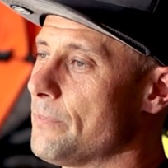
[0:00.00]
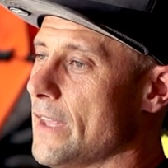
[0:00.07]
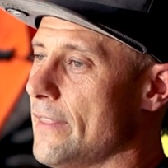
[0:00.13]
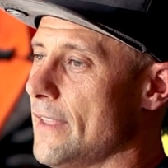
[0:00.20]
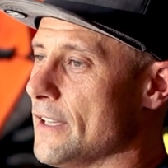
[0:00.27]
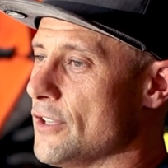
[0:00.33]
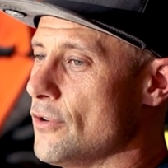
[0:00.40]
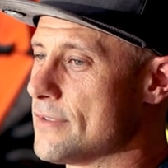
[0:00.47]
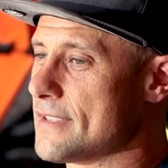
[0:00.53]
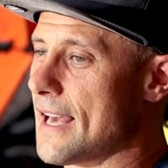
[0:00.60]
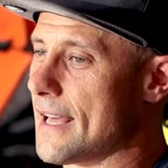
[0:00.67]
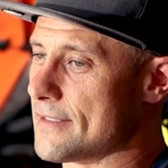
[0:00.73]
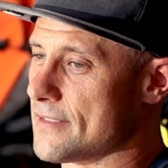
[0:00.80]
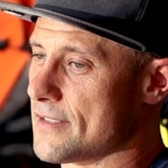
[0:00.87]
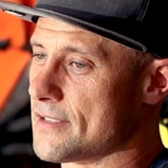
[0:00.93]
and then use
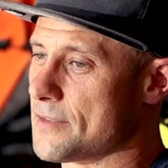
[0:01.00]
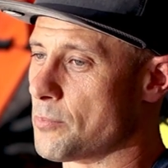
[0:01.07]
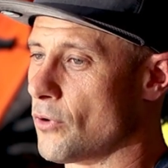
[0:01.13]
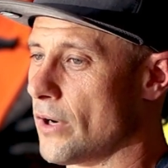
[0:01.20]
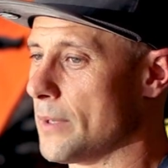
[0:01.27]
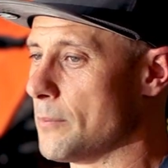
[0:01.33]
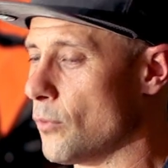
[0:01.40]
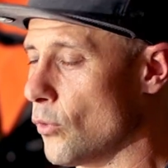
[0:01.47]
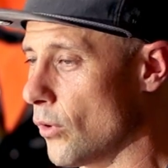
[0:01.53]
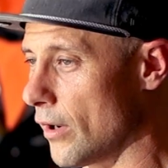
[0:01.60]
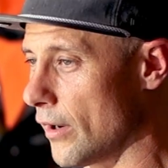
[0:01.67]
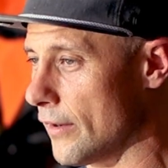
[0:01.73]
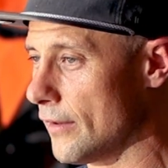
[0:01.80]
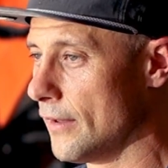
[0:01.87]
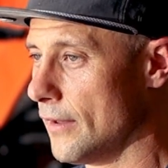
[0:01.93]
that as a
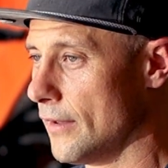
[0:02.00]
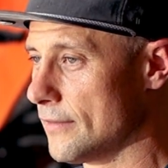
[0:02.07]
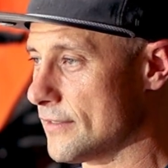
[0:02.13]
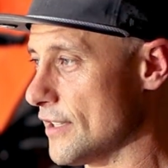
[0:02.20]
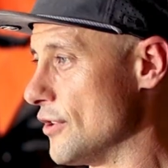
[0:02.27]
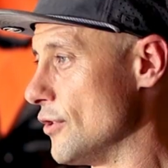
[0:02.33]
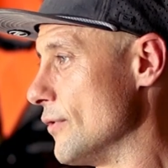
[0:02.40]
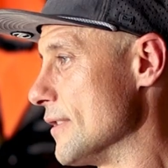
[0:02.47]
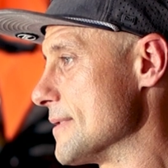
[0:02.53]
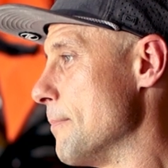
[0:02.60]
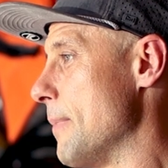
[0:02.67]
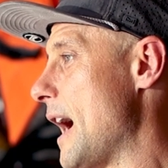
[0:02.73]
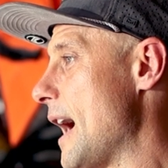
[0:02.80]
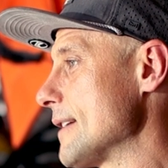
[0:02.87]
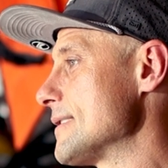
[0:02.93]
springboard to do this
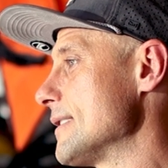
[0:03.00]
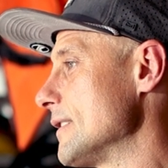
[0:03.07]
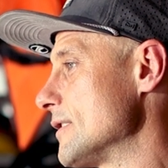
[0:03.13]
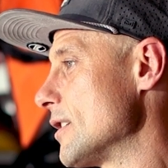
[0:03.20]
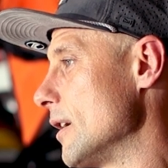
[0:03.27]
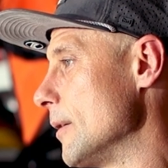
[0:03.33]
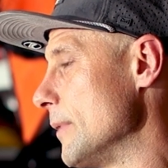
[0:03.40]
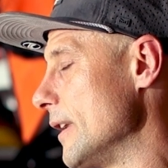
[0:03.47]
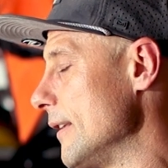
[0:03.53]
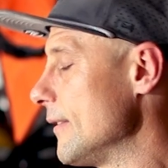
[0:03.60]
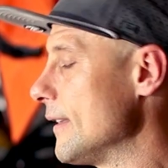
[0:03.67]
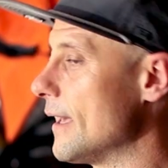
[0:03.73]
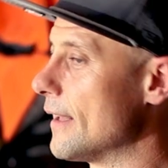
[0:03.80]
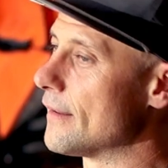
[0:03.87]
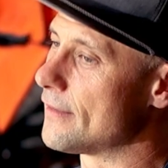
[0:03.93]
boxing tournament
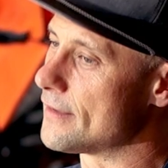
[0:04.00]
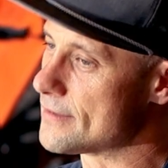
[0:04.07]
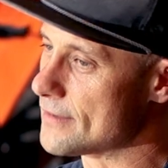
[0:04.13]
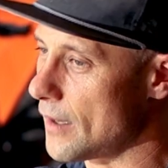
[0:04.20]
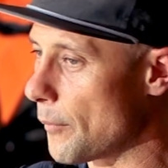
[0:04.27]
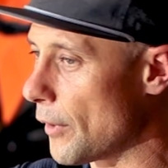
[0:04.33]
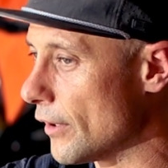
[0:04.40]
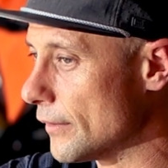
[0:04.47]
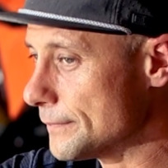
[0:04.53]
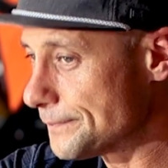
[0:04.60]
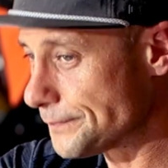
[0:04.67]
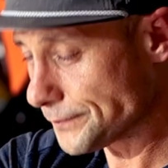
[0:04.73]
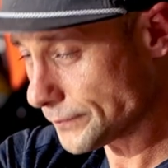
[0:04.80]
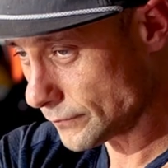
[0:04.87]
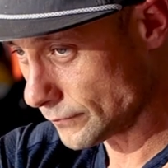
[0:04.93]
at the end of the summer.
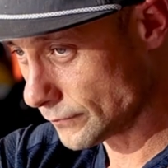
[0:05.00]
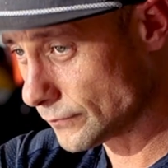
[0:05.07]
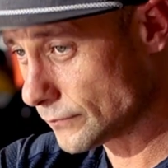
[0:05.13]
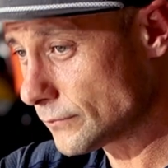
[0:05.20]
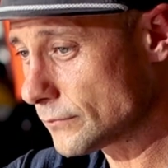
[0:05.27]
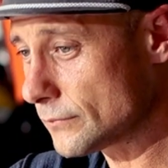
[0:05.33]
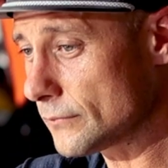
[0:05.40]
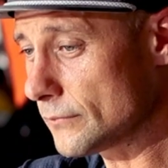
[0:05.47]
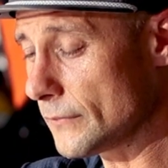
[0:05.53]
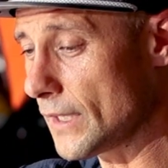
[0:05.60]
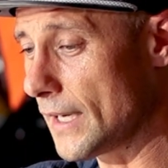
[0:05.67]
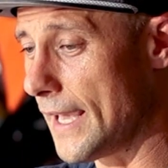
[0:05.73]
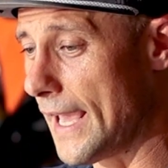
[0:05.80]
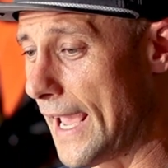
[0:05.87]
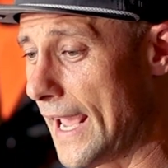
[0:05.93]

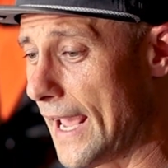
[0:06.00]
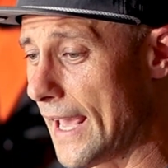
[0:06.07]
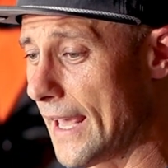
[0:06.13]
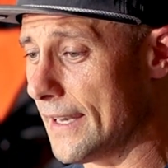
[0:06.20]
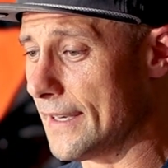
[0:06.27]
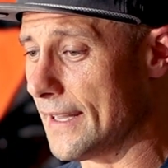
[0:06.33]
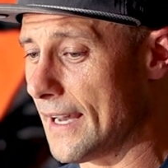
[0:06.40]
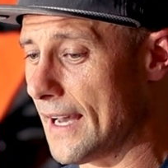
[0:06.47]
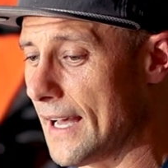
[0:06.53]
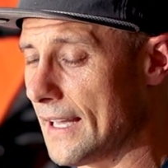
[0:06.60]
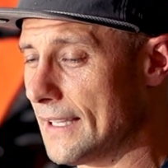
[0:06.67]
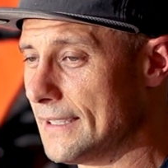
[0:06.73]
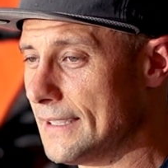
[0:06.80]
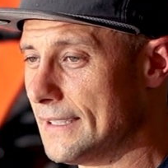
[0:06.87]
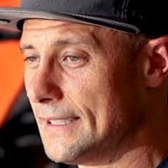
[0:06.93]

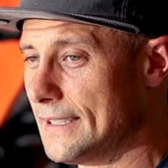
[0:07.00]
And